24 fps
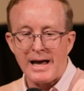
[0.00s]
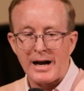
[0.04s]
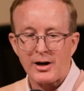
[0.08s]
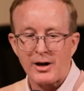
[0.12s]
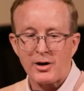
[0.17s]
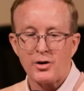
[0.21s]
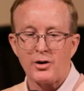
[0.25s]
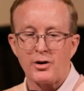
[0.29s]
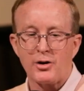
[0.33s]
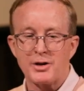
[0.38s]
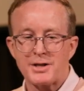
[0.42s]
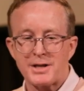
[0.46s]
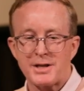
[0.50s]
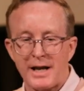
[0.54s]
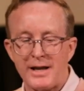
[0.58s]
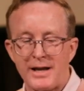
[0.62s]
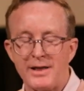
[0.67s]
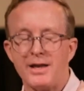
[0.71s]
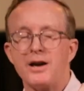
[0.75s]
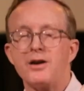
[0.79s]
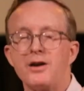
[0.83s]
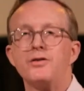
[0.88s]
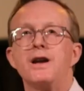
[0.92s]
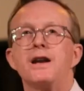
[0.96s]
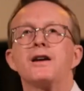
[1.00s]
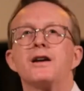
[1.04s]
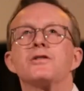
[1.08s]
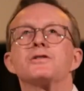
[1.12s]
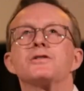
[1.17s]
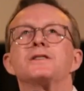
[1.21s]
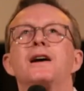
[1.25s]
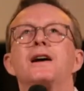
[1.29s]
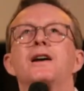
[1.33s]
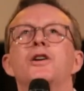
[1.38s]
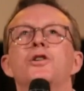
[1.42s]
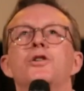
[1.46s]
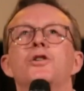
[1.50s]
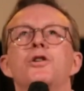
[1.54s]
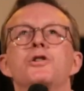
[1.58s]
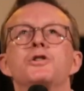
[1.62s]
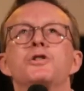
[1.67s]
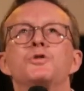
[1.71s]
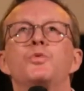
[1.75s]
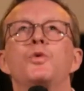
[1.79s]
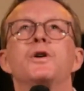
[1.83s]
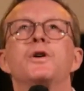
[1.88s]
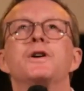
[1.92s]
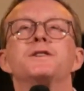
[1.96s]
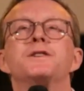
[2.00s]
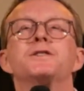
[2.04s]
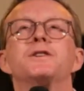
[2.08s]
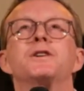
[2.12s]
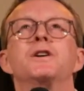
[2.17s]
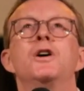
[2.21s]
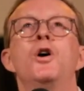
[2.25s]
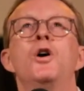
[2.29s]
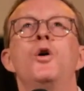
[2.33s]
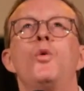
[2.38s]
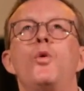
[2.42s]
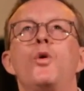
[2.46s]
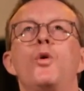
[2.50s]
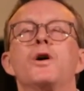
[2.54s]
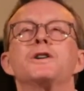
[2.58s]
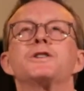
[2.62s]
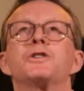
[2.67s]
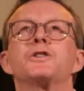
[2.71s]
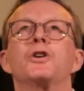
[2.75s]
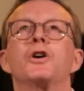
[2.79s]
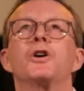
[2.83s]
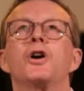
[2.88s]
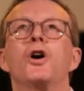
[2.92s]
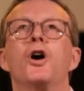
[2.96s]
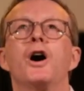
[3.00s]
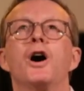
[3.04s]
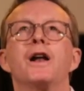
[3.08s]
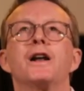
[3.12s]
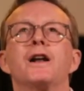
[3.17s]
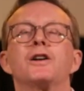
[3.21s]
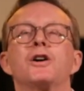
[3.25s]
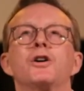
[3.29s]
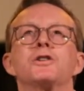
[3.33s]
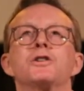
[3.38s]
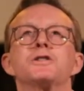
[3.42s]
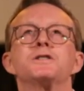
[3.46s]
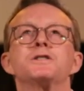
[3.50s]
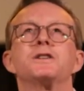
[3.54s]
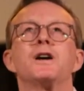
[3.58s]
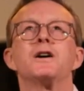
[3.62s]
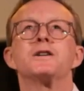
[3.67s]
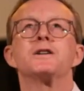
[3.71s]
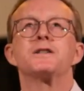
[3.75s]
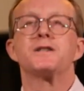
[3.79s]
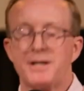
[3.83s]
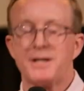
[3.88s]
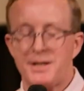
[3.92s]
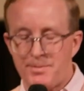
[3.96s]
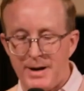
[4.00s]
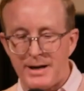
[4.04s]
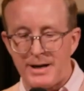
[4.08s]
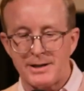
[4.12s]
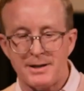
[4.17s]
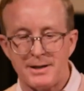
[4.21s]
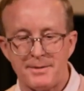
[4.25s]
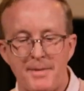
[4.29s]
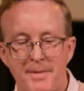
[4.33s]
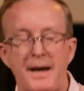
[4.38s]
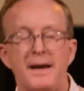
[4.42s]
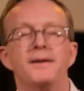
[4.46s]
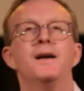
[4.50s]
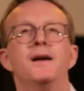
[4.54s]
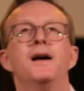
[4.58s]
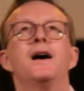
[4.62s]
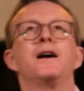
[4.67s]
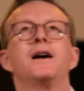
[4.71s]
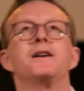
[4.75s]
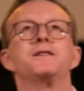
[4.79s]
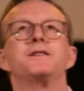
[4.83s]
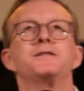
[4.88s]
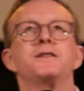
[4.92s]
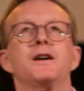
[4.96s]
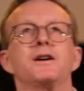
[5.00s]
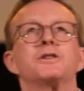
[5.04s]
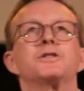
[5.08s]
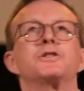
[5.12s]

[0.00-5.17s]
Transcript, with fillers: cross, in the arena, I was like, gosh, what is, what is going on? And God started to speak to me and started to